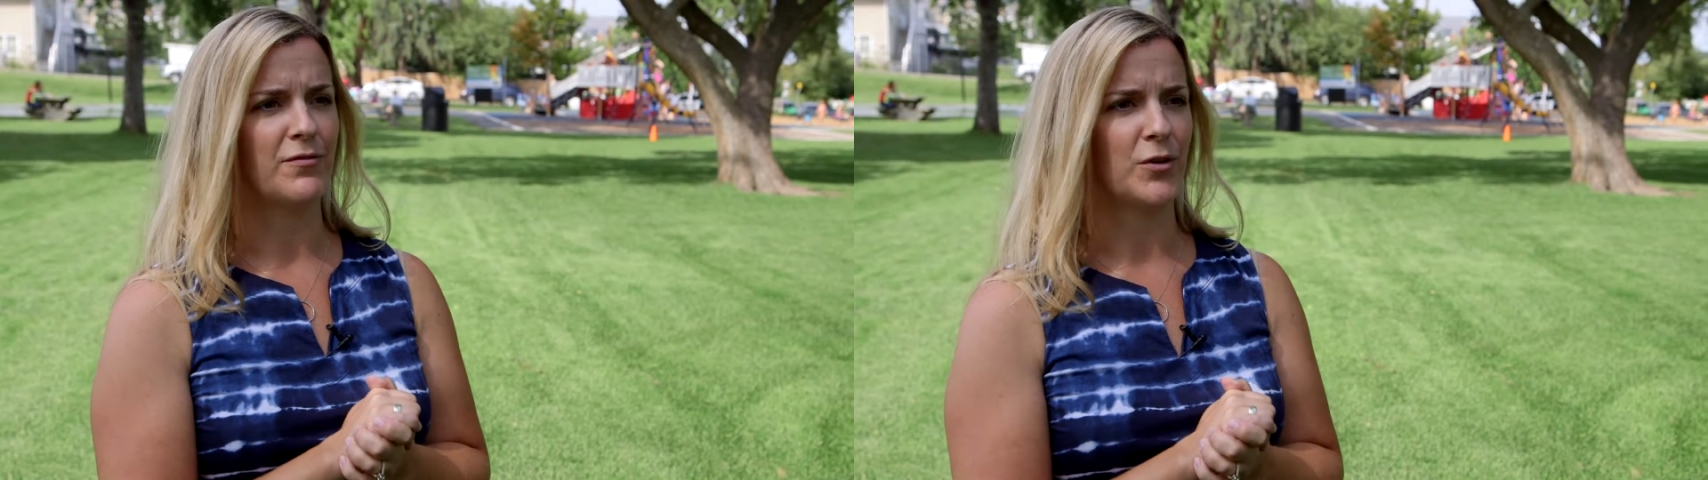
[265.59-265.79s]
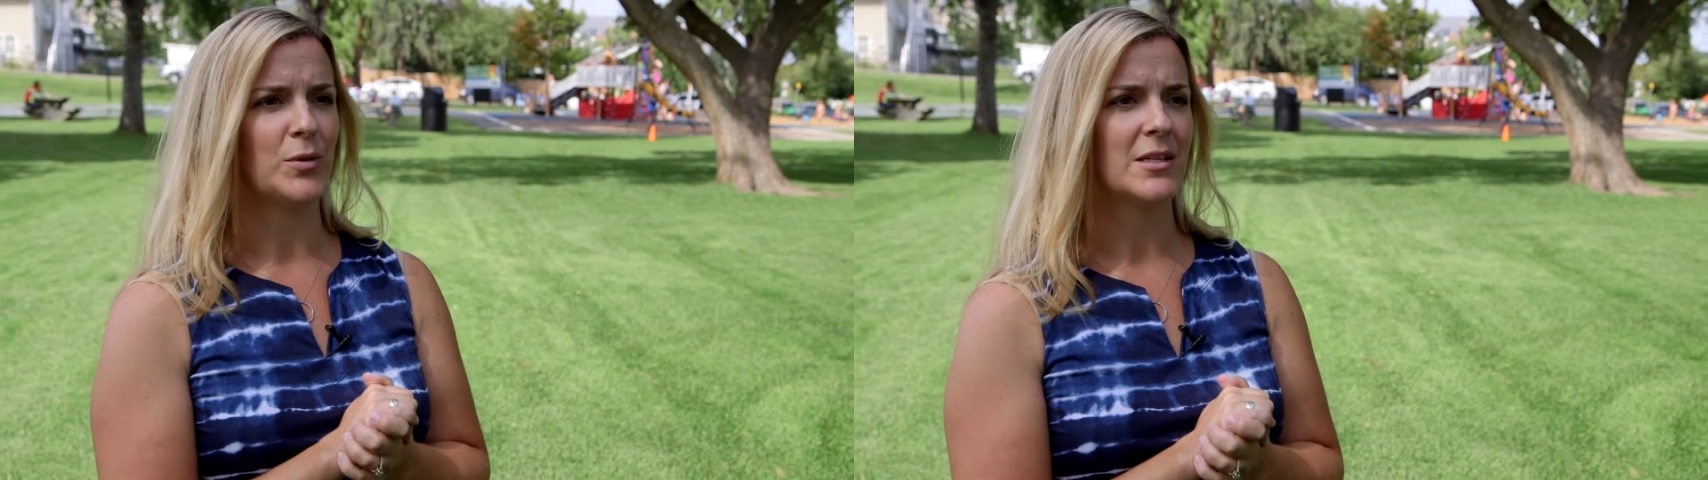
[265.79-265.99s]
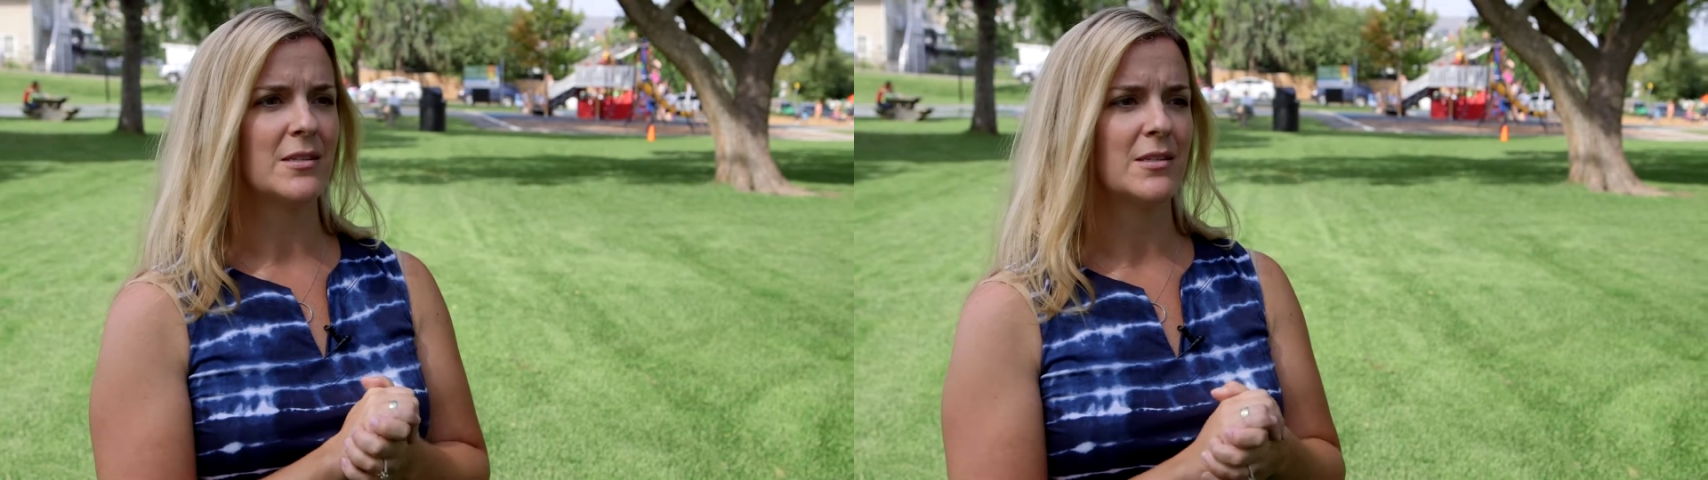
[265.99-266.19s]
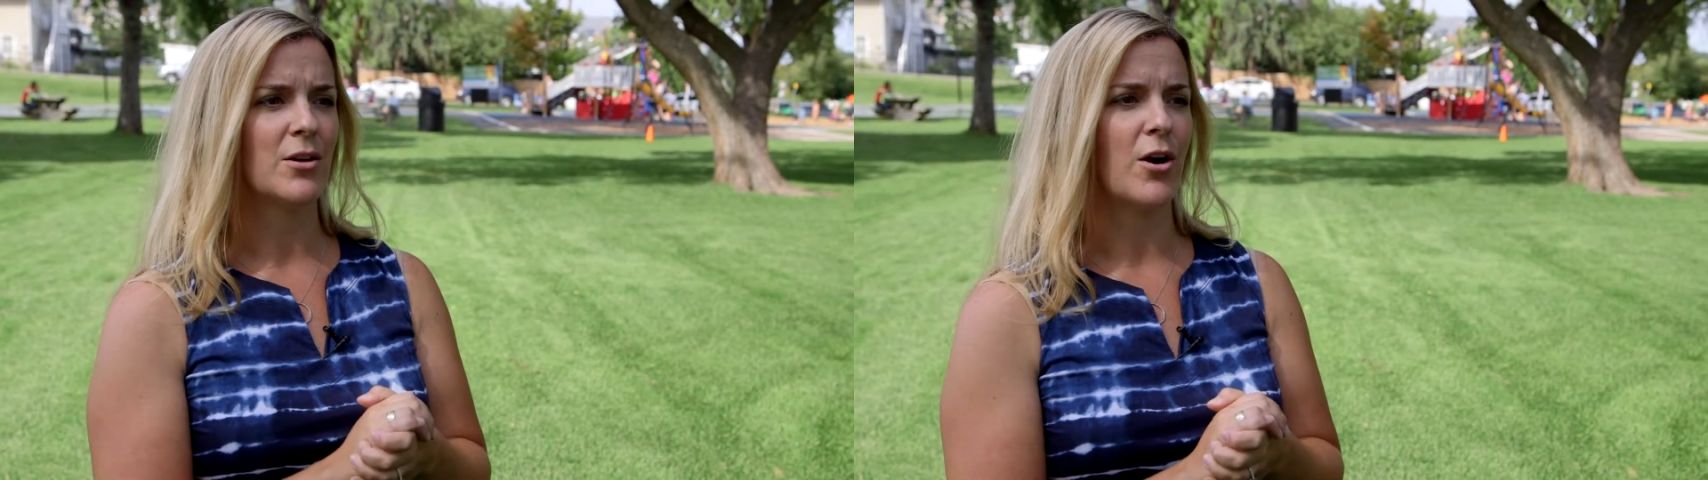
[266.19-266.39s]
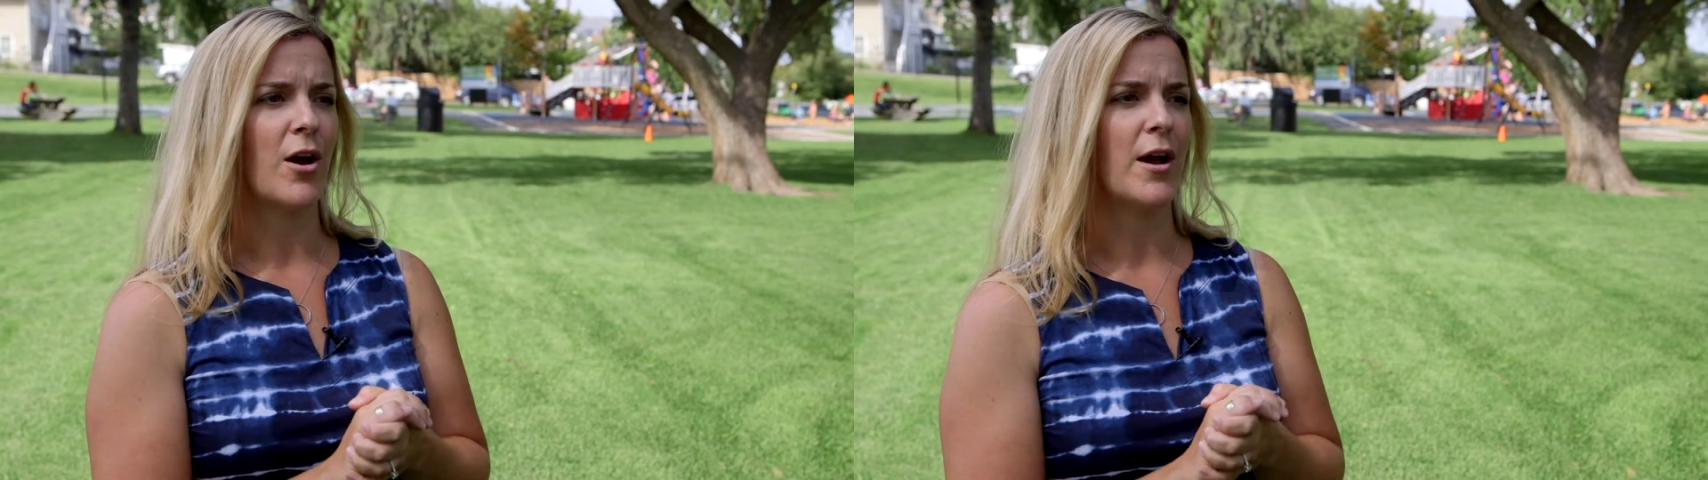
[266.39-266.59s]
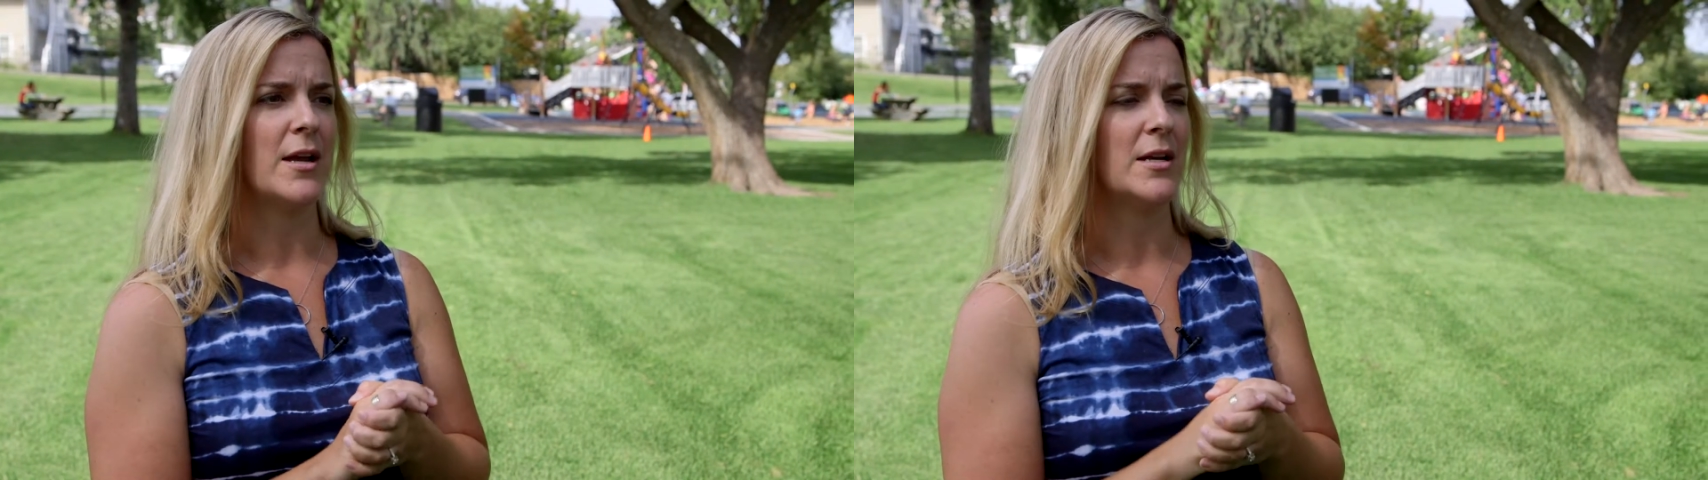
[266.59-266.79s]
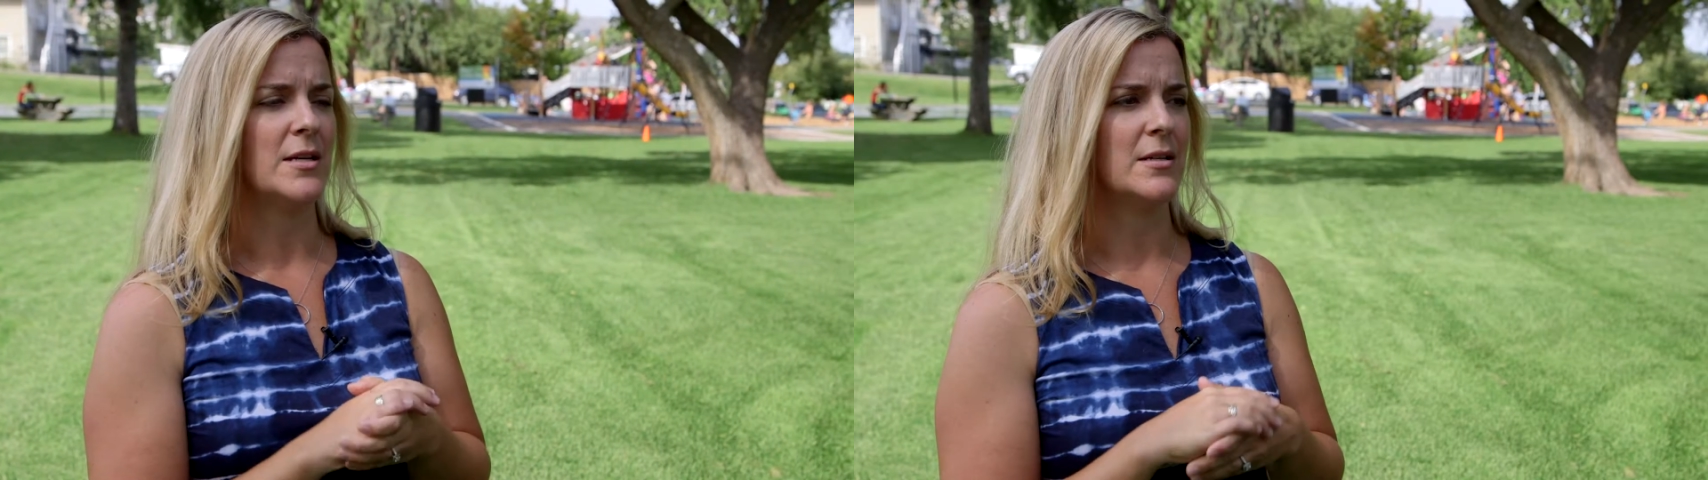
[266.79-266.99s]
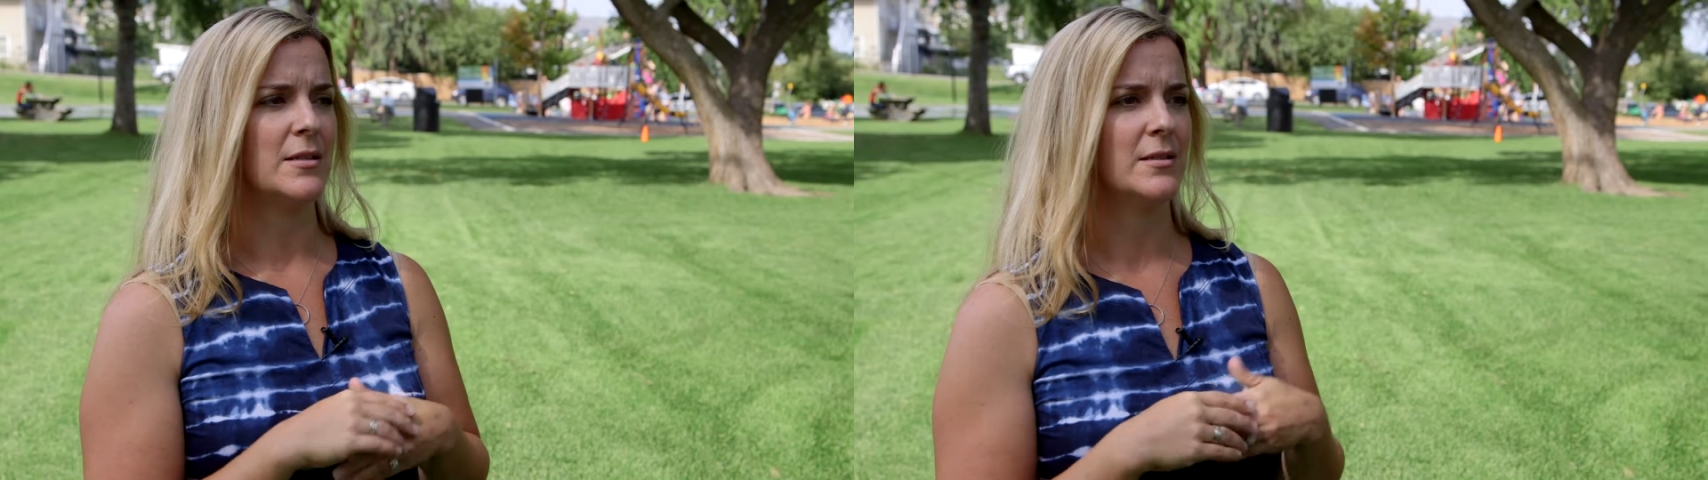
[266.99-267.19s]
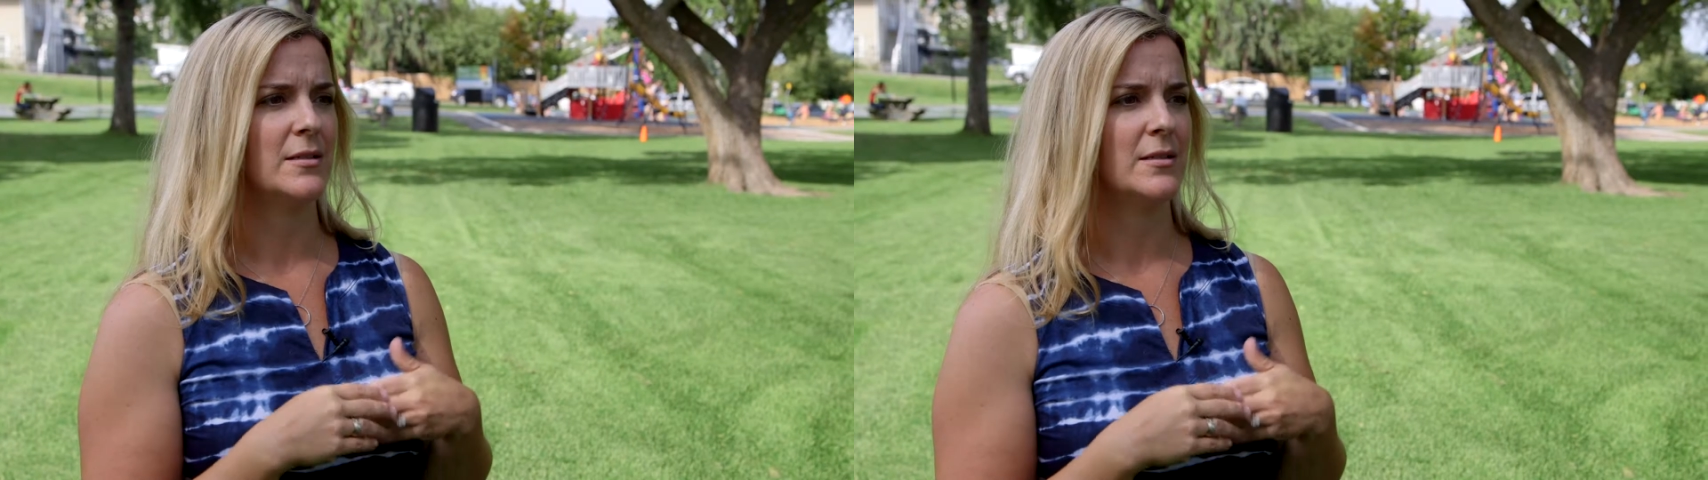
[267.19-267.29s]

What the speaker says: focus on